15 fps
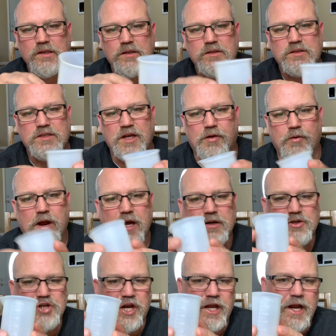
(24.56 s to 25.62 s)
stick around and
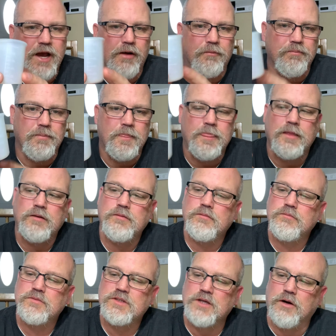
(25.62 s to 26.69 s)
check it out.
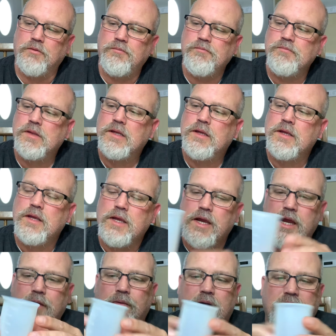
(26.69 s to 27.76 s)
So
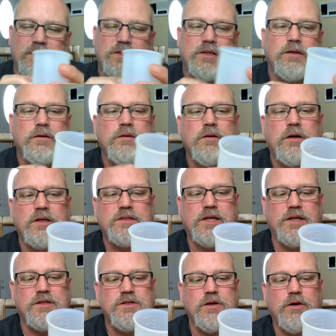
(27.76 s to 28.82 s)
anyways, let's
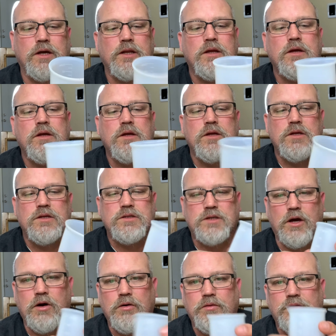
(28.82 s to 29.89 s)
get to it.
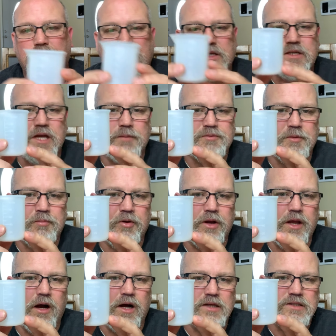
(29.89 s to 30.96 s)
So these cups are
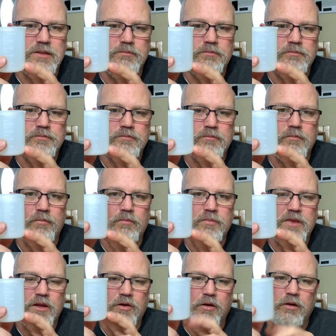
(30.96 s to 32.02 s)
pretty awesome.
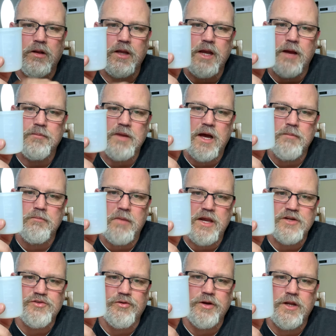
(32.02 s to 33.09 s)
Currently, I'm not
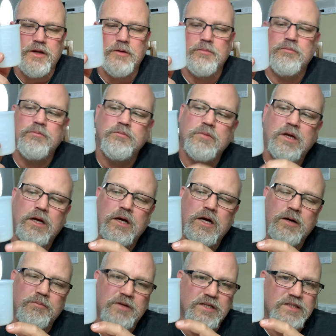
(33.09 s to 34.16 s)
measuring in them
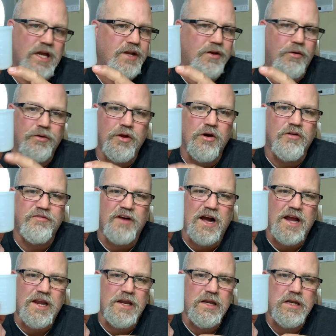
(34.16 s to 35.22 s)
because um, I don't know if
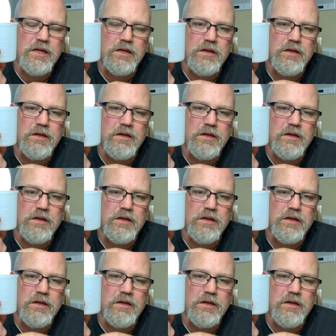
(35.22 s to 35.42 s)
I